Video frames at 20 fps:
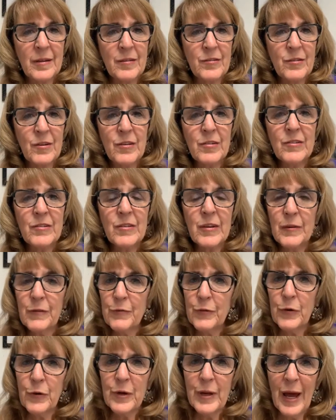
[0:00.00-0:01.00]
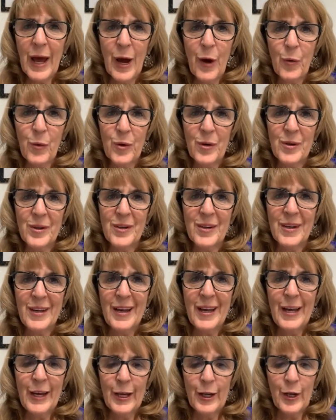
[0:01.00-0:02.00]
Just sit for an hour.
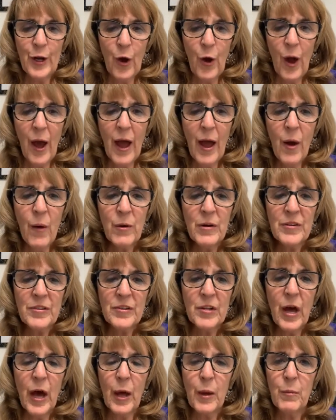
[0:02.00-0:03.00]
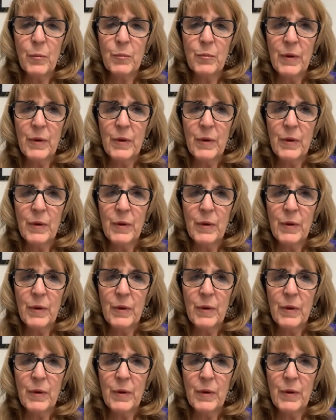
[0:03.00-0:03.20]
You know, I always thought,